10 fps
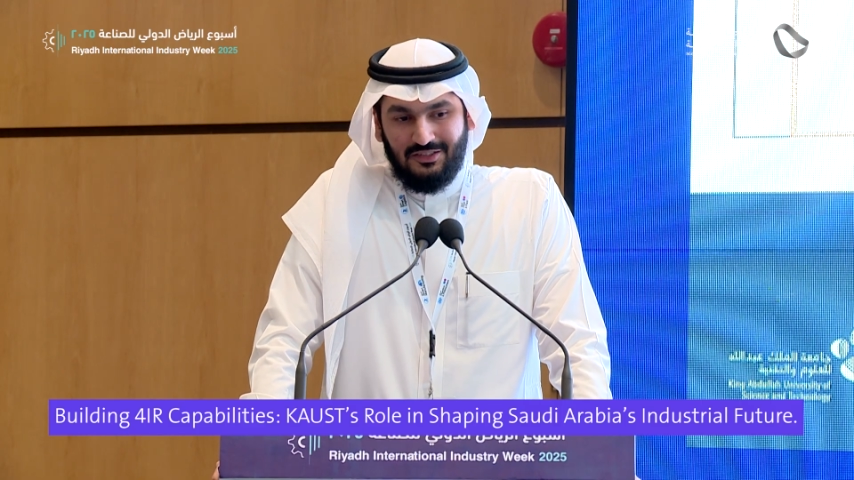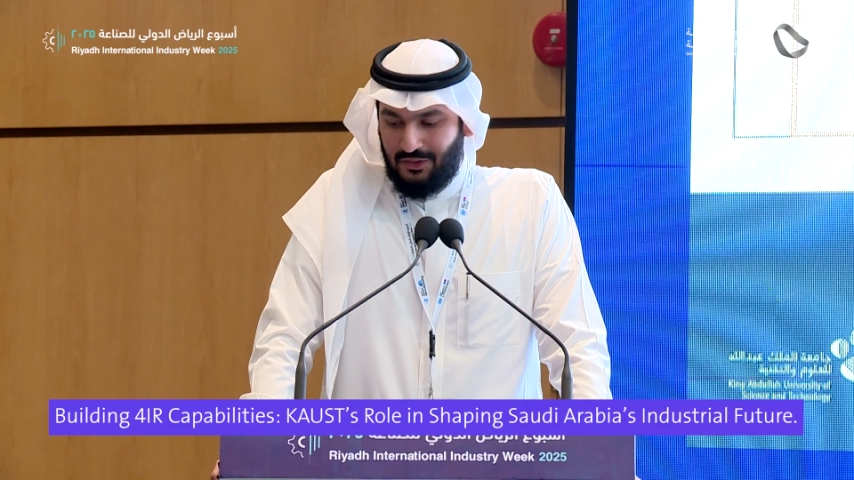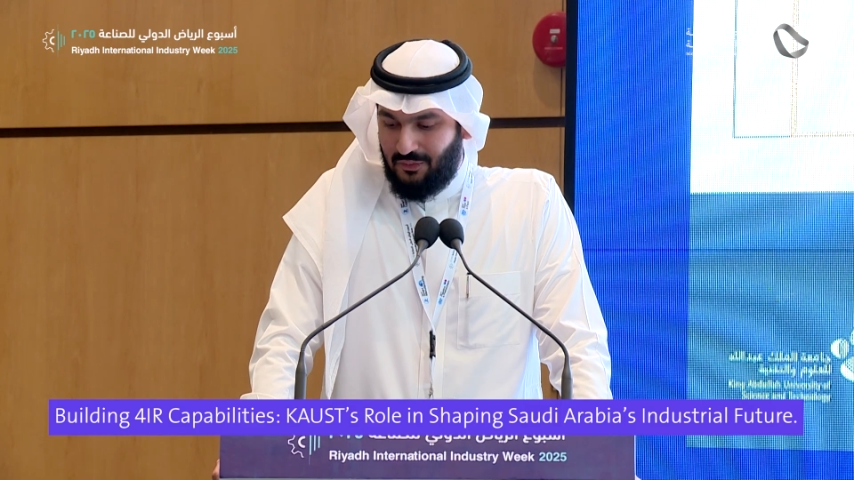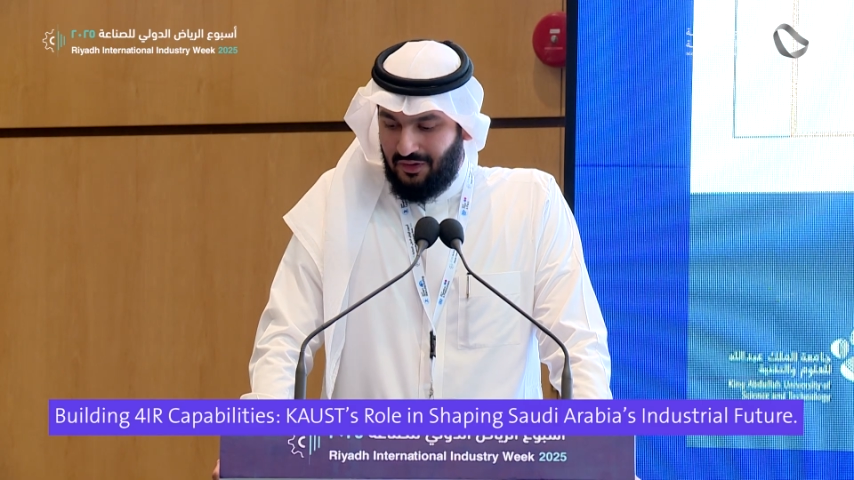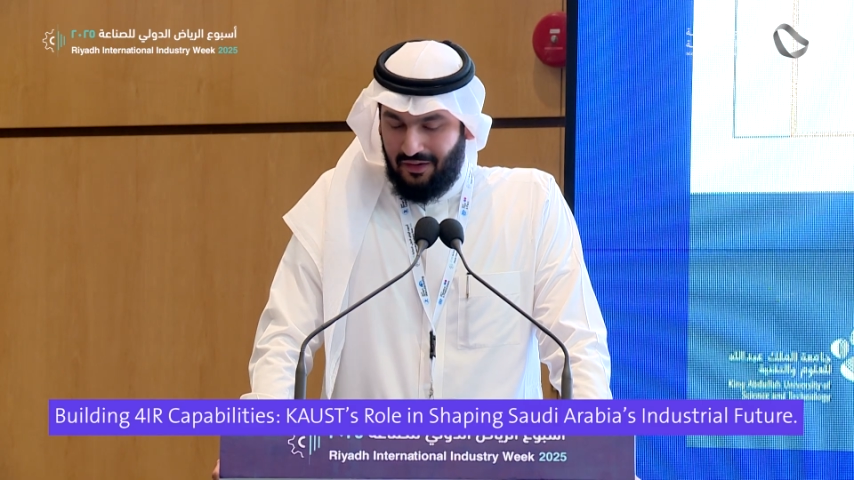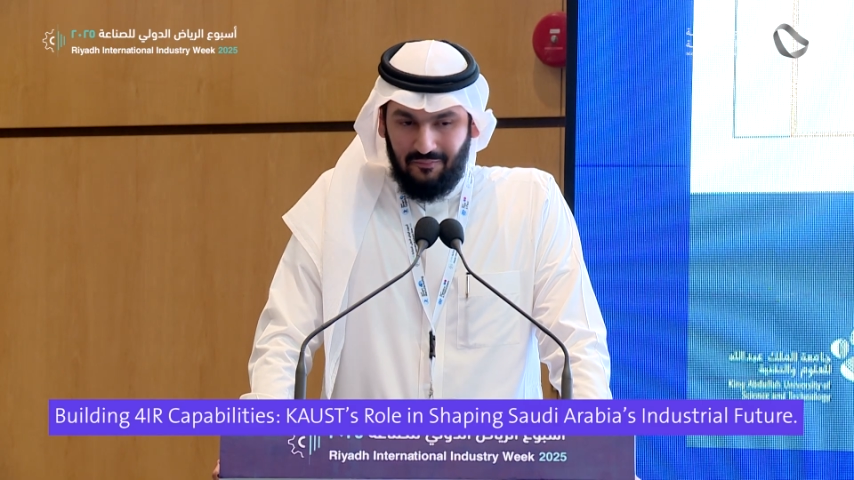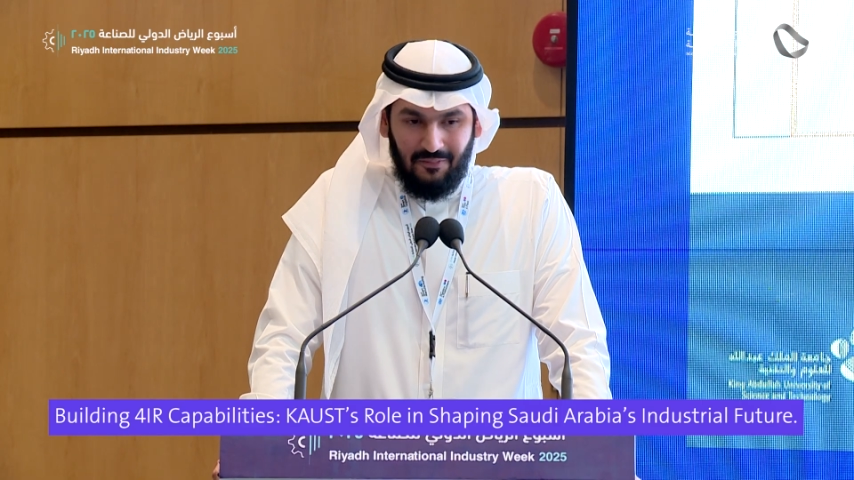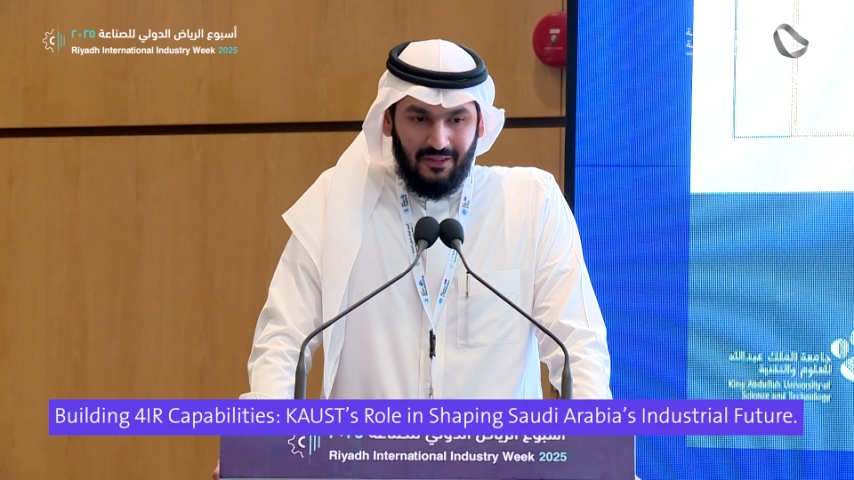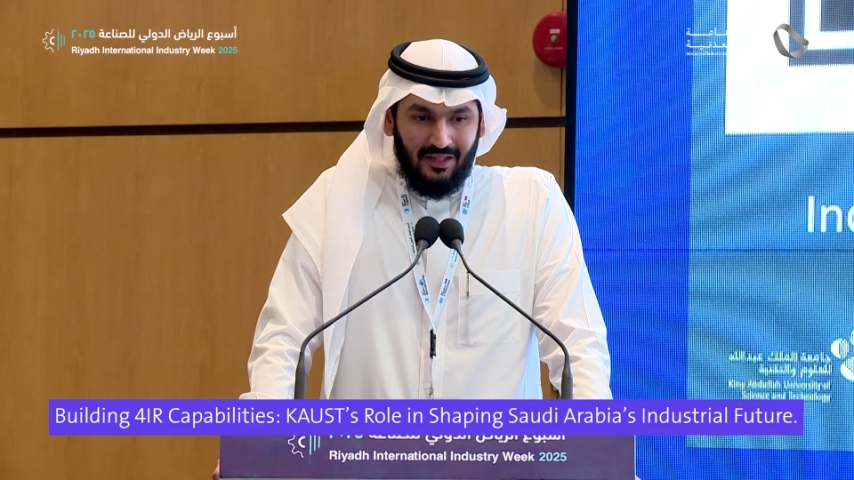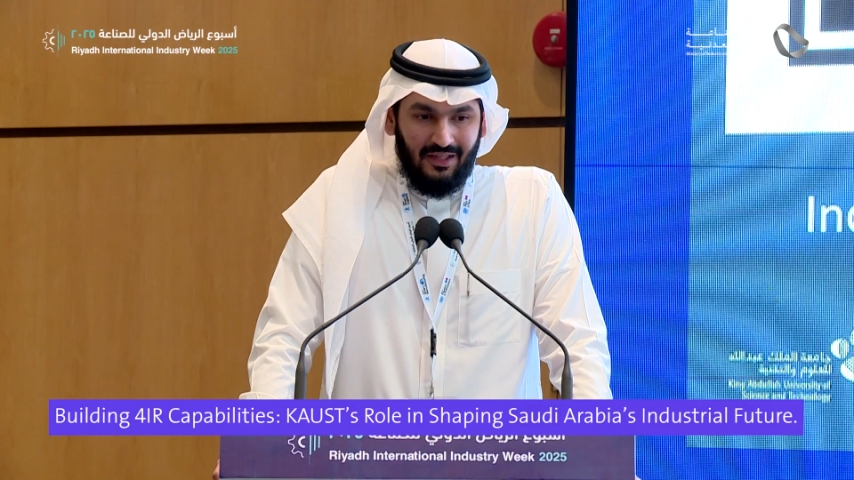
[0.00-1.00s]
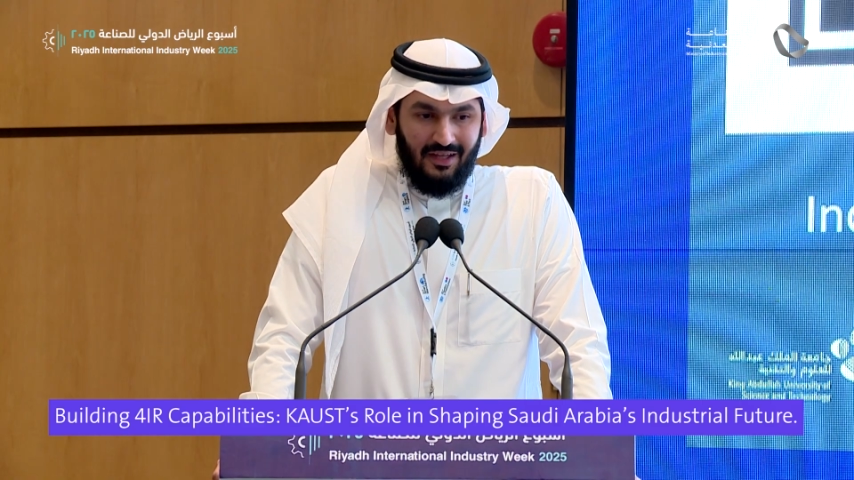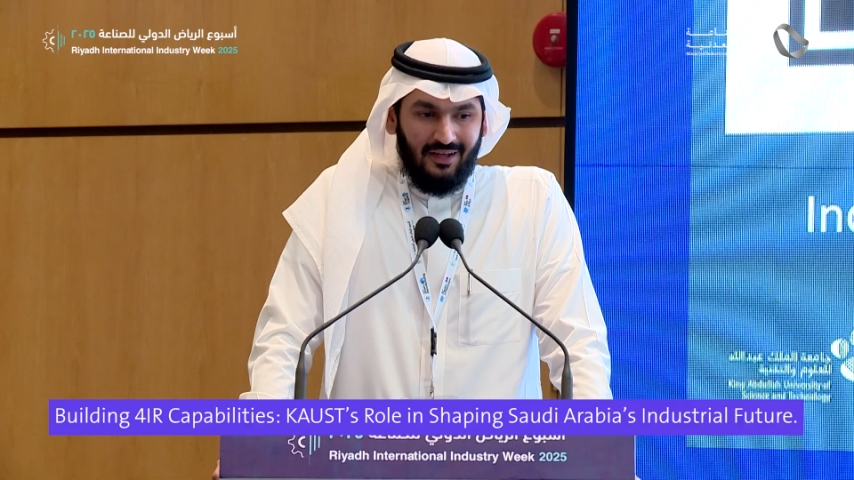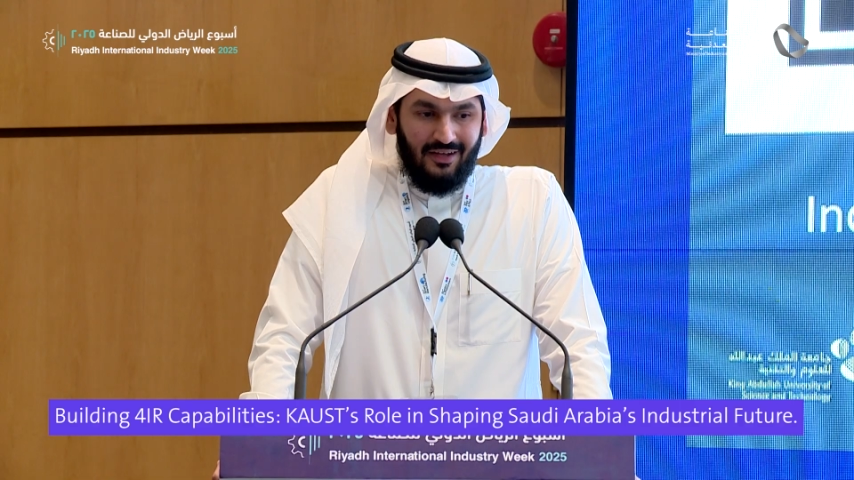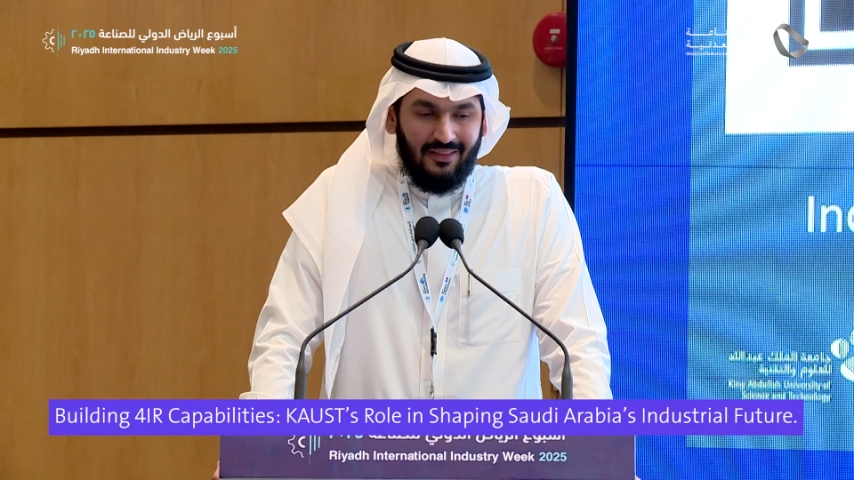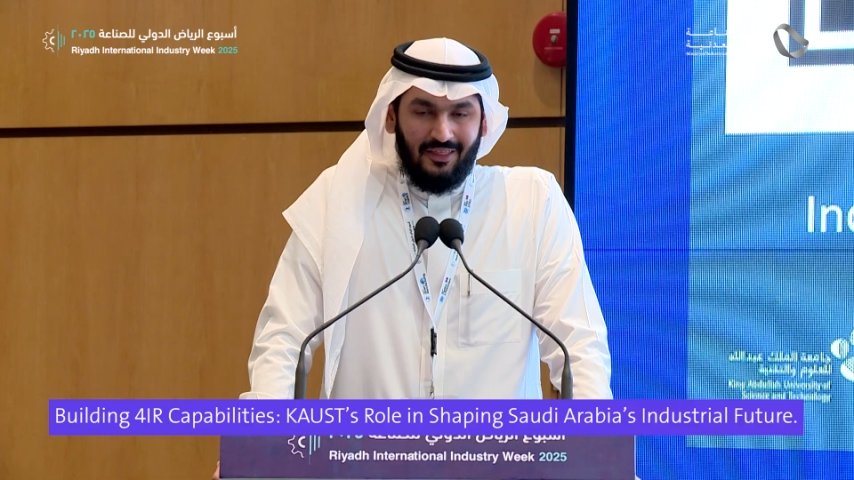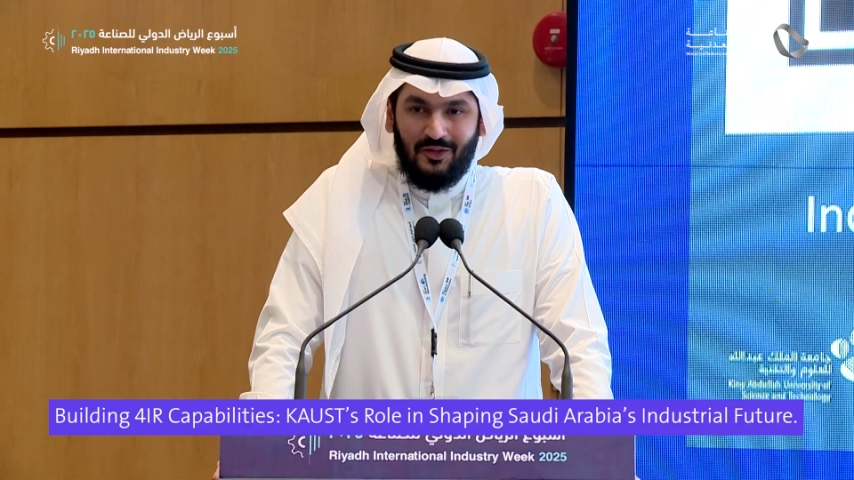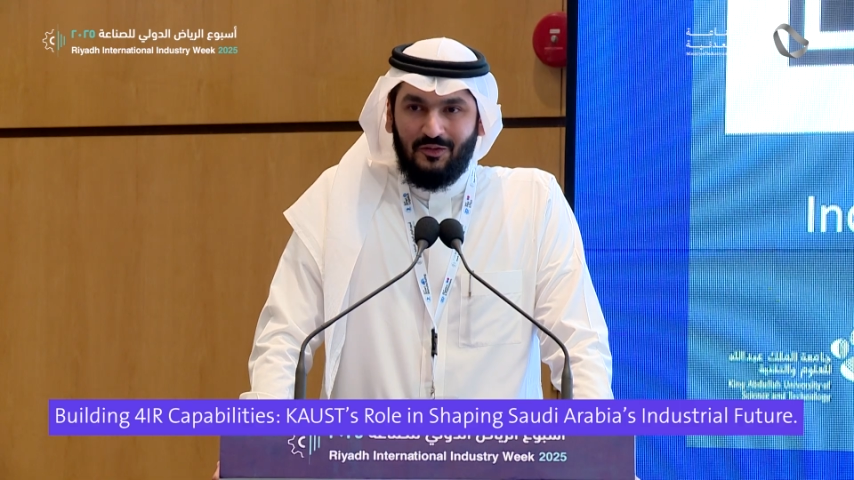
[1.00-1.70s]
So thank